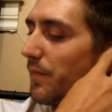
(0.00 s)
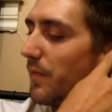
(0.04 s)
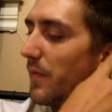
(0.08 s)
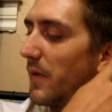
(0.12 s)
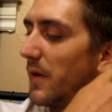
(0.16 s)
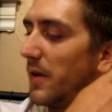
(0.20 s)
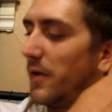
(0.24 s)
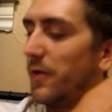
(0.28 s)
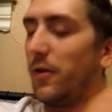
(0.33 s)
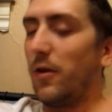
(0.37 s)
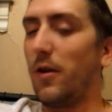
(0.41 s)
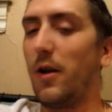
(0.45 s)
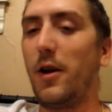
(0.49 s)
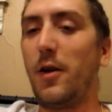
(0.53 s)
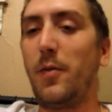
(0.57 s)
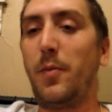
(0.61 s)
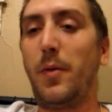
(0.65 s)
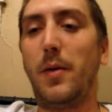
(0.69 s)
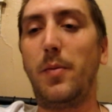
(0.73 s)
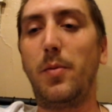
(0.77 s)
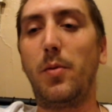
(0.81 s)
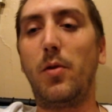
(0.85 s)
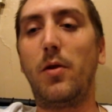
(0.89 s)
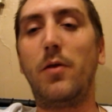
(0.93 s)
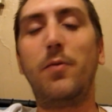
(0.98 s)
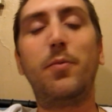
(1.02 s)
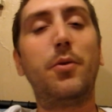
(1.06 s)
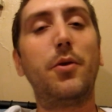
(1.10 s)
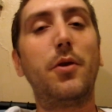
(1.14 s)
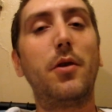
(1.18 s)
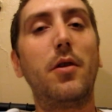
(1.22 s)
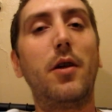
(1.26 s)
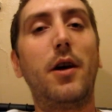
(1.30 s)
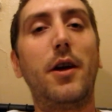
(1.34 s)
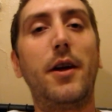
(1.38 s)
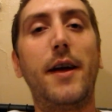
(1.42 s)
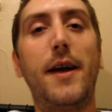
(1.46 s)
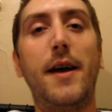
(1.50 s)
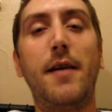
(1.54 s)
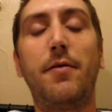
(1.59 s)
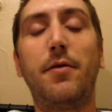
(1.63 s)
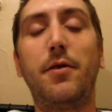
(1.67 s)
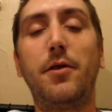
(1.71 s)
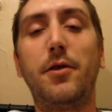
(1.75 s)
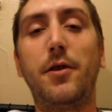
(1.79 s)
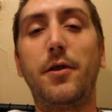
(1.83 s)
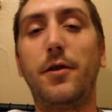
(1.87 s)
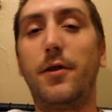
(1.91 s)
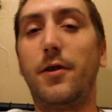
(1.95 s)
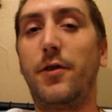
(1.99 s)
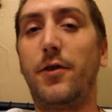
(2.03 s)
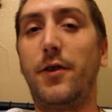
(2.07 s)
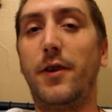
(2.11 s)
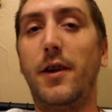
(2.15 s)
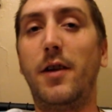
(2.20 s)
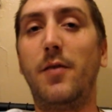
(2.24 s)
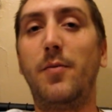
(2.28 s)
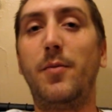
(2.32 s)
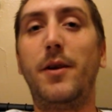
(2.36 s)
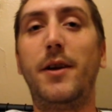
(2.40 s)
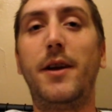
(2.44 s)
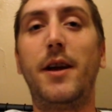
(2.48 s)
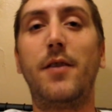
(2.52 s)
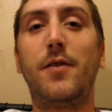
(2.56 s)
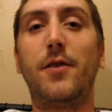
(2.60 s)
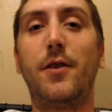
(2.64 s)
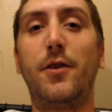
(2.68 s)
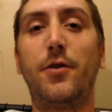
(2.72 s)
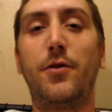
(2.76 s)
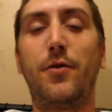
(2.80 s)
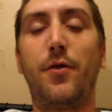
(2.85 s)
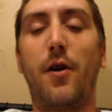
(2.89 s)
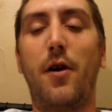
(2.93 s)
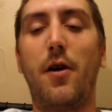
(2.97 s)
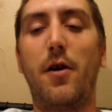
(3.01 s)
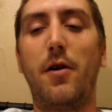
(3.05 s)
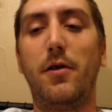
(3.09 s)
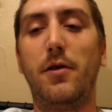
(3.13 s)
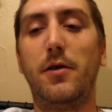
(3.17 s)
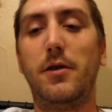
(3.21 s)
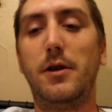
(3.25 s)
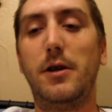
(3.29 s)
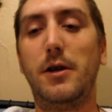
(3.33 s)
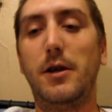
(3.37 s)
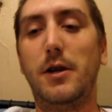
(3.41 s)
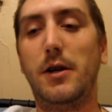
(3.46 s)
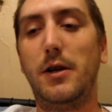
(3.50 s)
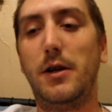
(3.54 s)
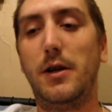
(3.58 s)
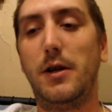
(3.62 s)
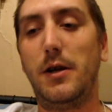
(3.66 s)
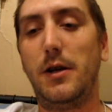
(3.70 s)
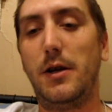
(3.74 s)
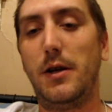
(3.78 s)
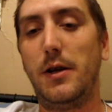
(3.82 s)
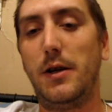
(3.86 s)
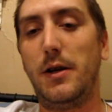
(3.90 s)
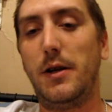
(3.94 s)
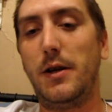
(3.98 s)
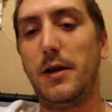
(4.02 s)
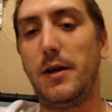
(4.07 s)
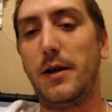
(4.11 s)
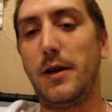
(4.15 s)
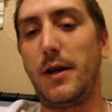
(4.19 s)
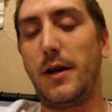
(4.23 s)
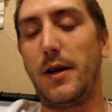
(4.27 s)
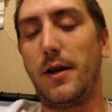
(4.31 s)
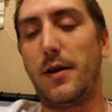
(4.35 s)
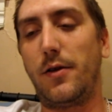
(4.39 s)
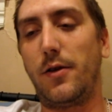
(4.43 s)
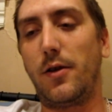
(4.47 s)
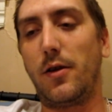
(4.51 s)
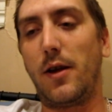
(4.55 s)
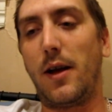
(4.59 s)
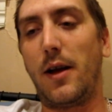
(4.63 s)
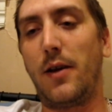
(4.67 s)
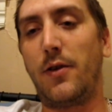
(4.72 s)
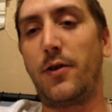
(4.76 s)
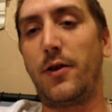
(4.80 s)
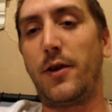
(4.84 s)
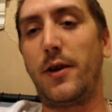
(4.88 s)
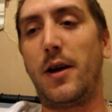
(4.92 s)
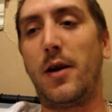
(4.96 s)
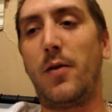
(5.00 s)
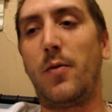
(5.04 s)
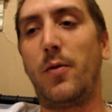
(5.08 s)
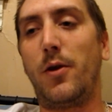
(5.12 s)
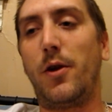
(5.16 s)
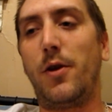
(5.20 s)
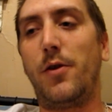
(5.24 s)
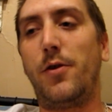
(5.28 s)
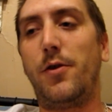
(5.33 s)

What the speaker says: Because a lot of people have put a lot of effort into seeing me get this far. And the last thing I want to